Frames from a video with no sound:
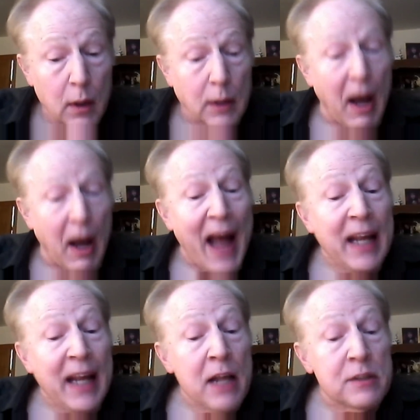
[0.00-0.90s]
Now, I
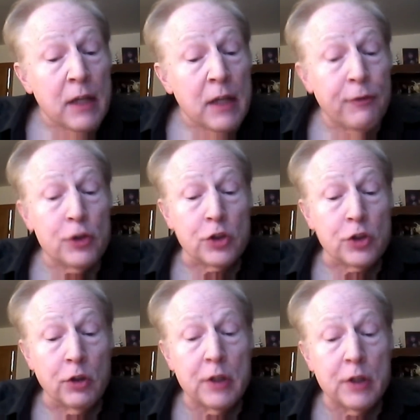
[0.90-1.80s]
can't say for
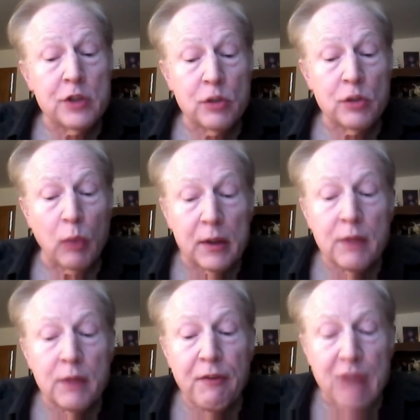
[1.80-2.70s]
sure that she's a
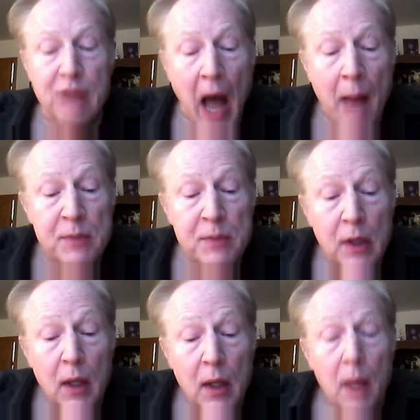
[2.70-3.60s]
relative of Tom's,
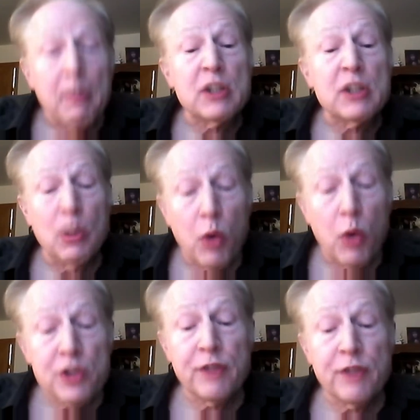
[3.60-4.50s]
but she
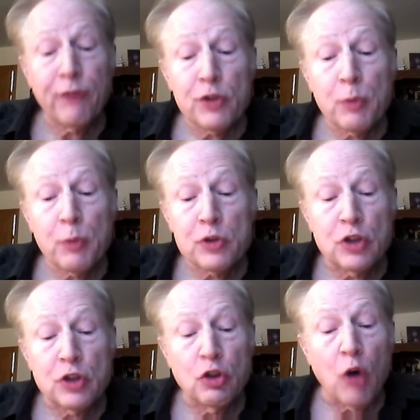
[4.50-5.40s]
was the first
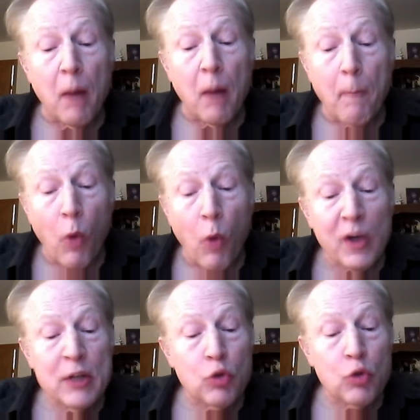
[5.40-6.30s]
person to do a
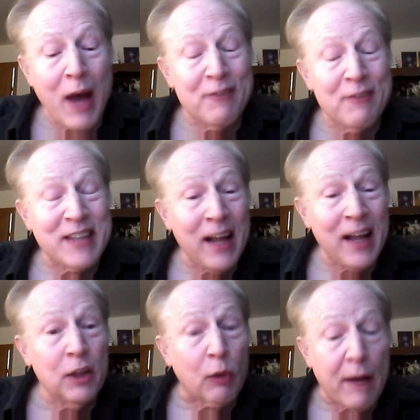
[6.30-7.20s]
morning drive
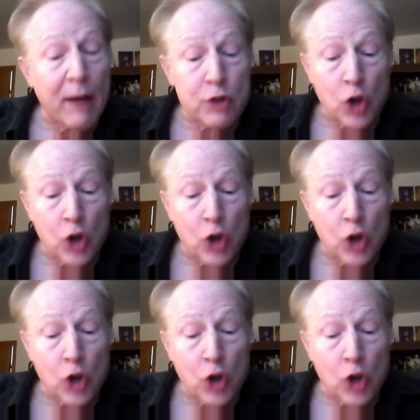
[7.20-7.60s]
telegraph show.